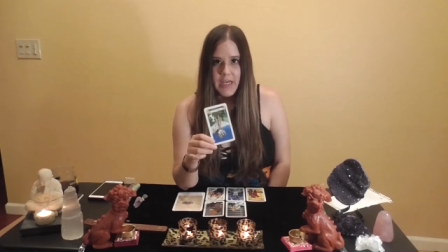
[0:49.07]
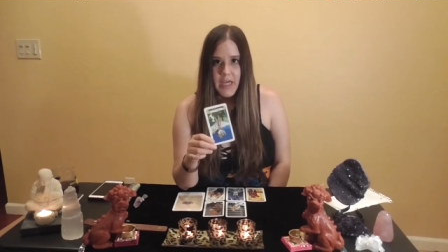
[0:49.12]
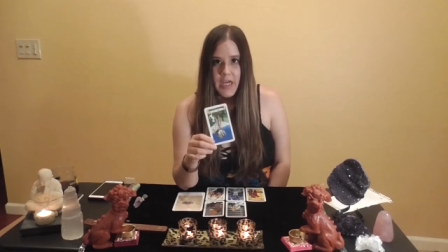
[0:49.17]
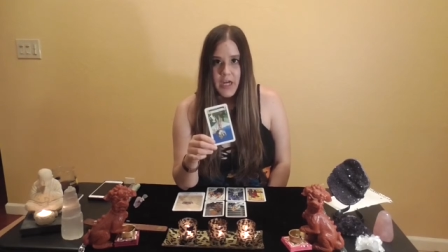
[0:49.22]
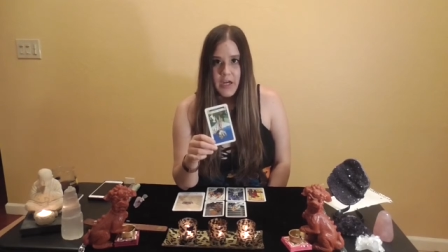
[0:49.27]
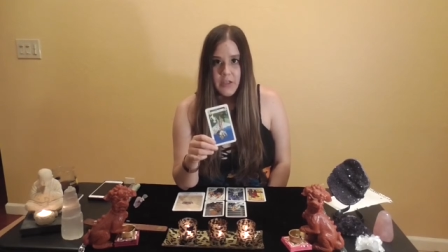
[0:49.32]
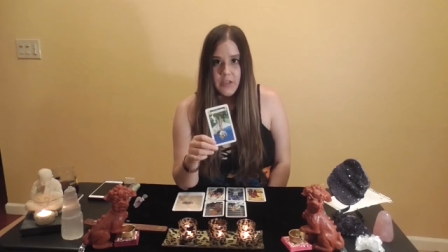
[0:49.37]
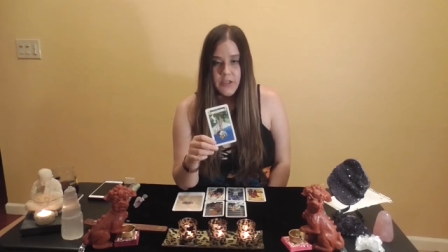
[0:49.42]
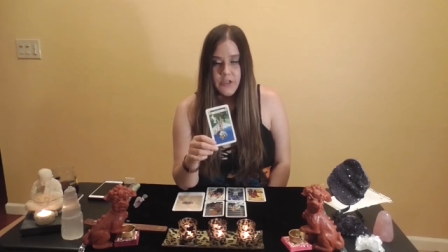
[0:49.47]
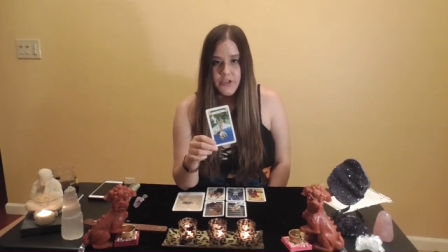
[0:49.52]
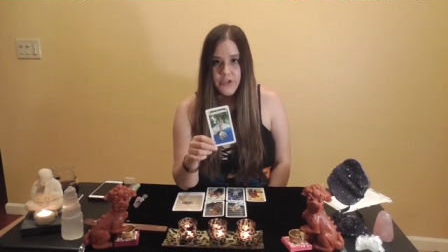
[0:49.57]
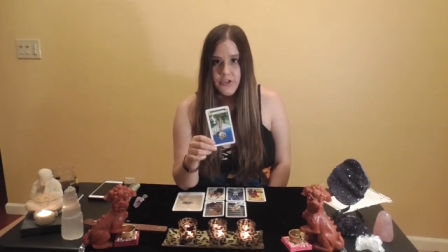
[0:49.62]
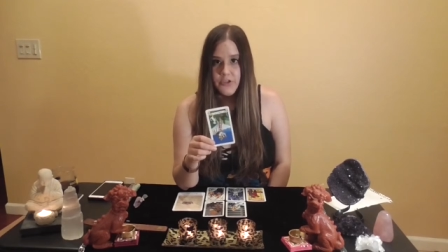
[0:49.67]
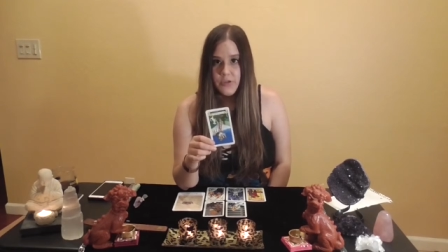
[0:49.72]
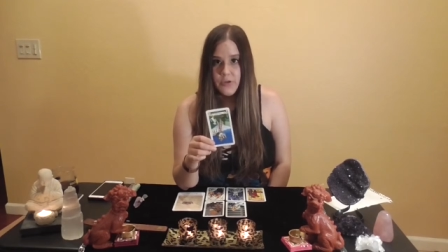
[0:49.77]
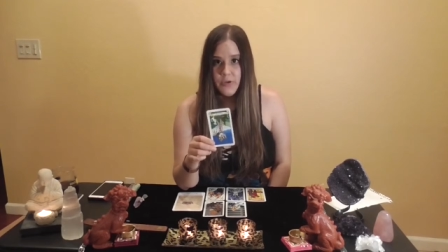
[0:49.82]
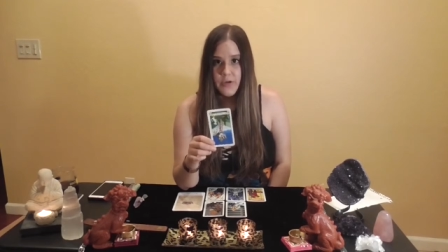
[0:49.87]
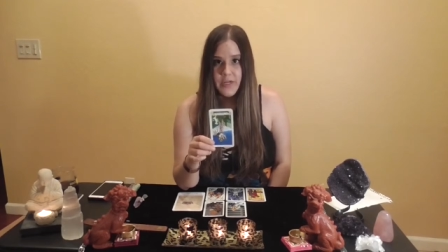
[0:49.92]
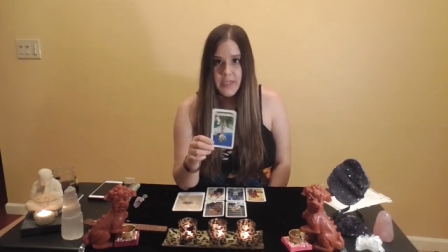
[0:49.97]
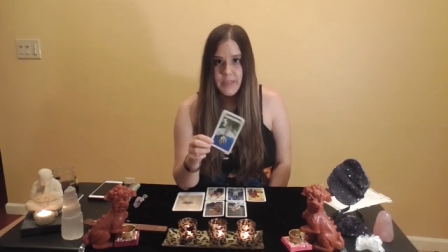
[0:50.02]
careless
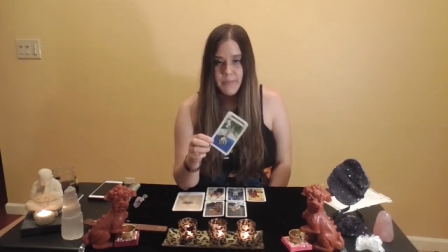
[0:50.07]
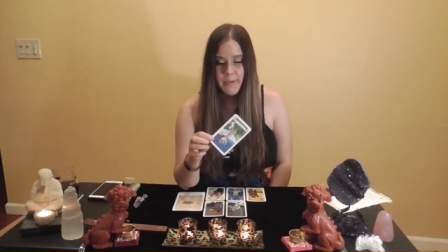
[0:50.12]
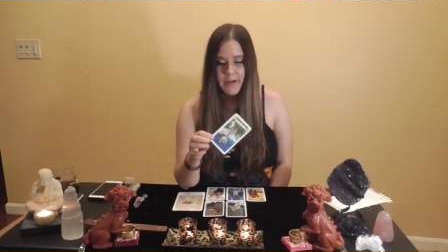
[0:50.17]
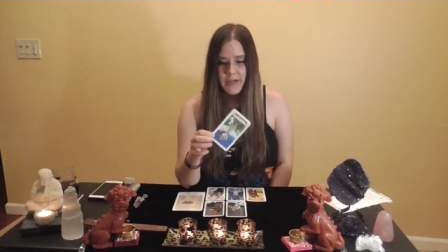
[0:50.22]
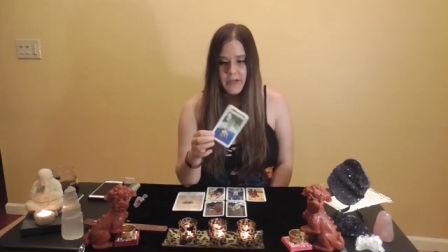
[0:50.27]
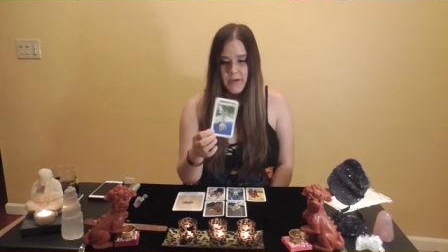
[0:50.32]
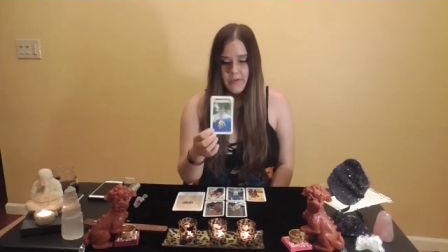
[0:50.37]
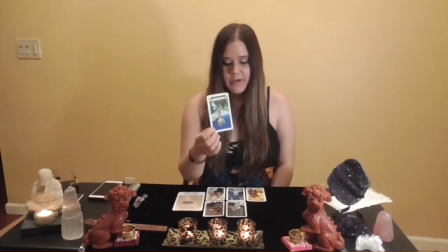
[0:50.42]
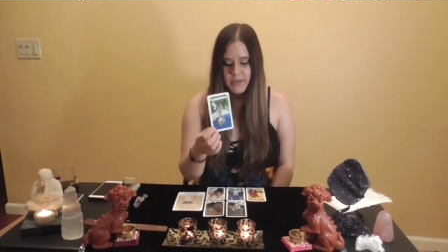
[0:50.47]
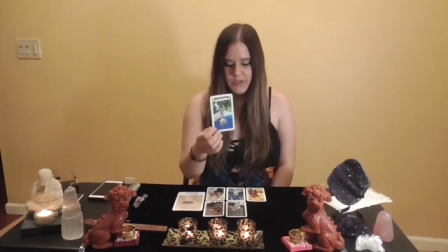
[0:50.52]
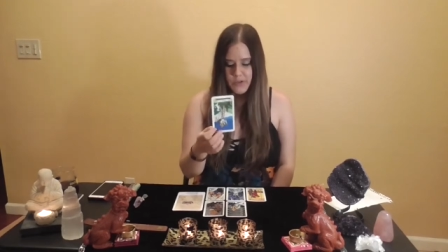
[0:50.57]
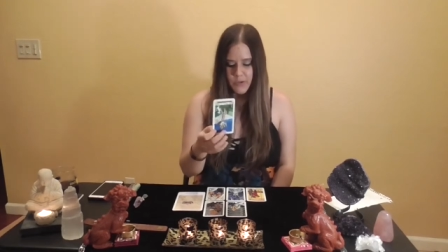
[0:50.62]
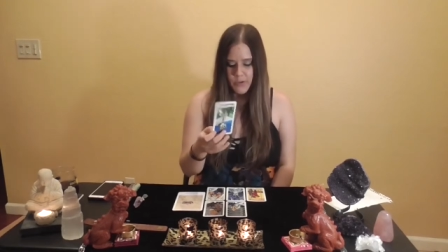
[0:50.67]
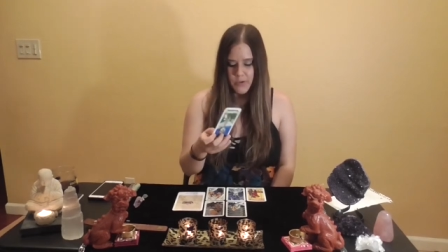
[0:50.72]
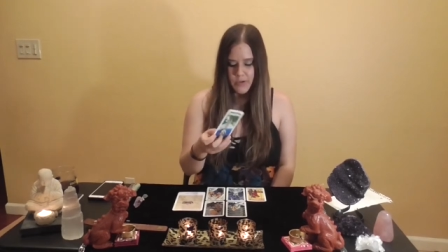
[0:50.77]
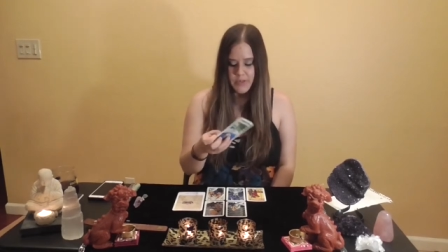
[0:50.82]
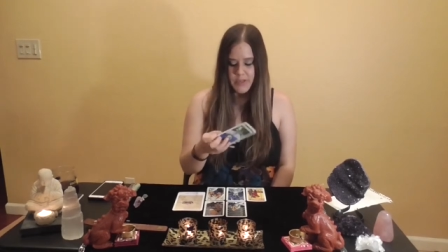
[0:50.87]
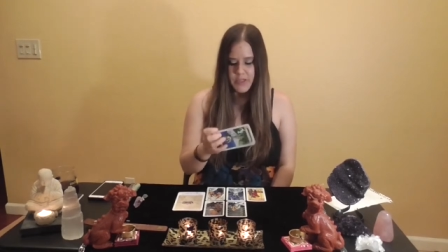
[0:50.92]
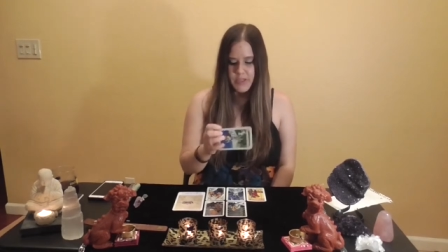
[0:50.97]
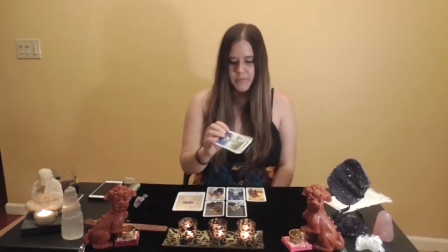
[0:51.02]
choice by going
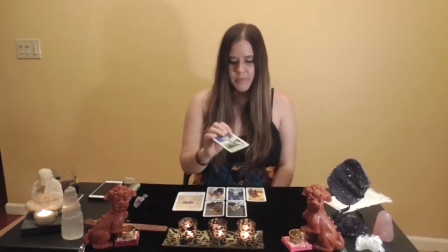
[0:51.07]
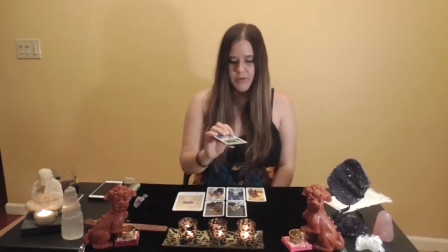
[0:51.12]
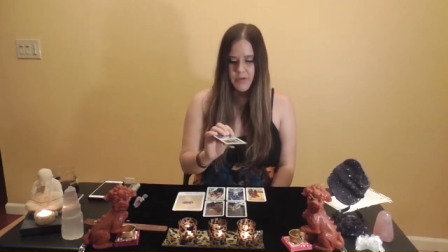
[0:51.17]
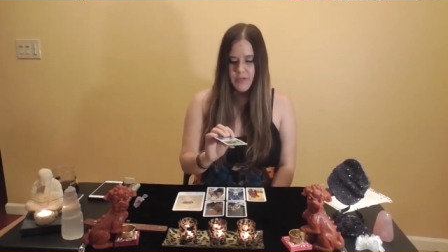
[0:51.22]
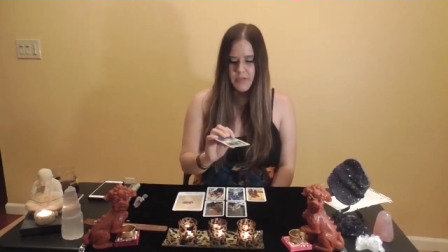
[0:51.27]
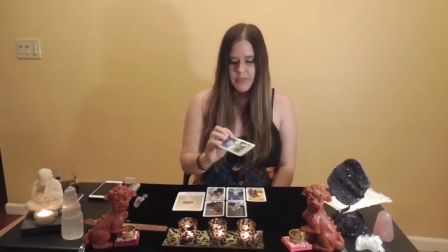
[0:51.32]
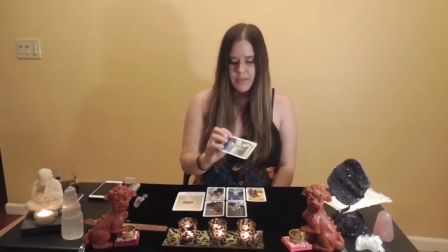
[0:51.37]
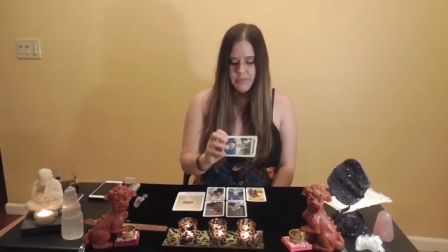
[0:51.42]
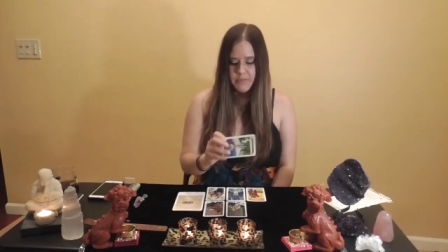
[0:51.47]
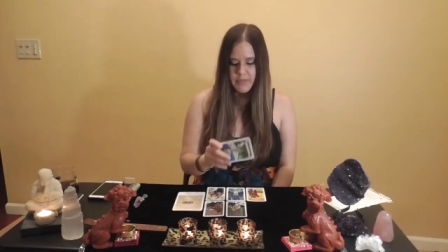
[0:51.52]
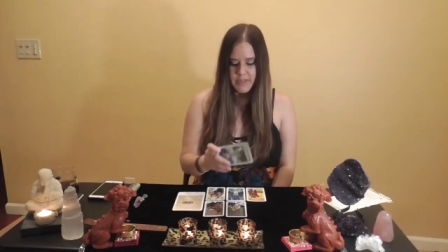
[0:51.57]
toward this person